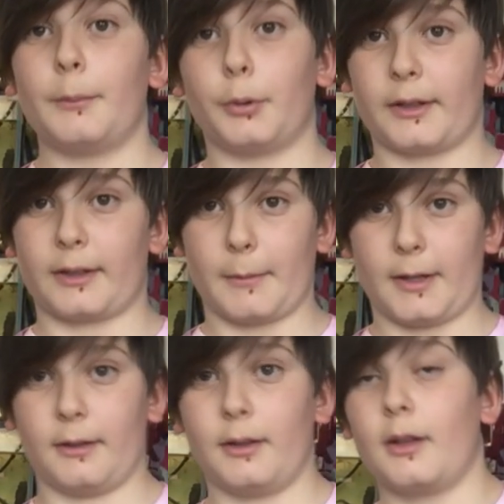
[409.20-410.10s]
putting them
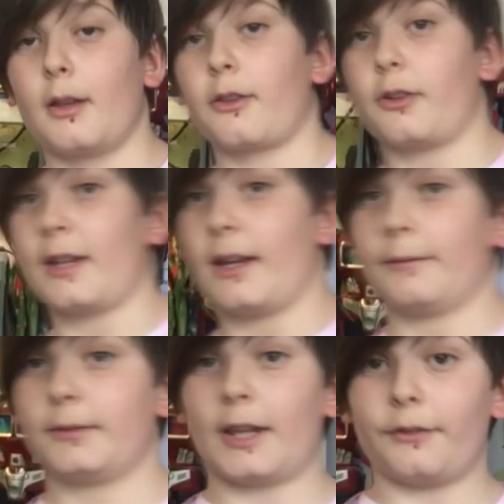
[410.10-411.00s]
in. So yeah,
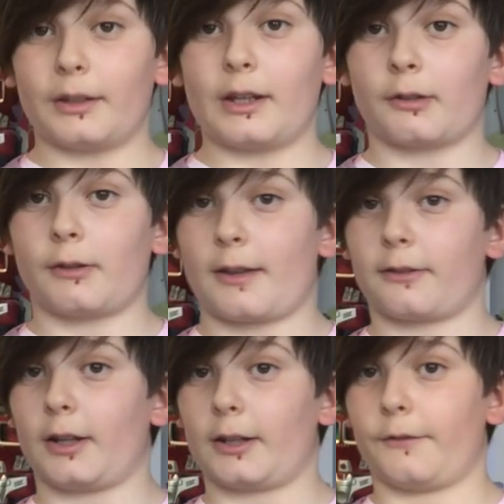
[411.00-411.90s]
definitely a great
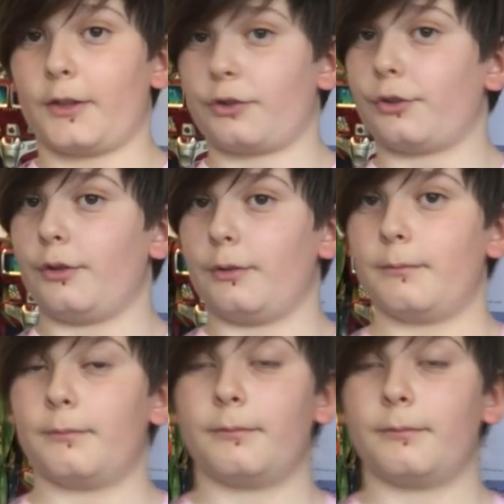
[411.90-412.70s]
starting fish too.